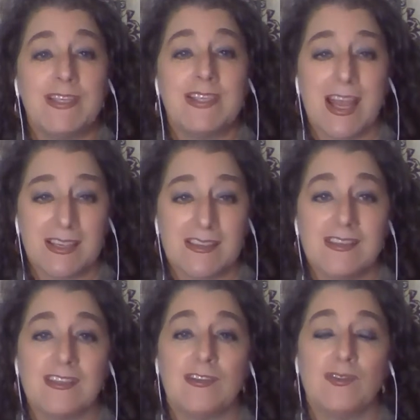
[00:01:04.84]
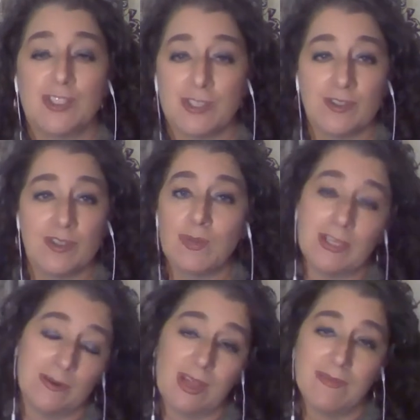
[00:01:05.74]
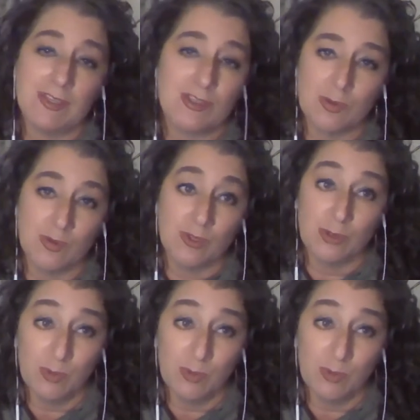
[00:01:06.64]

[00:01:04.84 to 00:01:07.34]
taxes and whose children we don't have to school and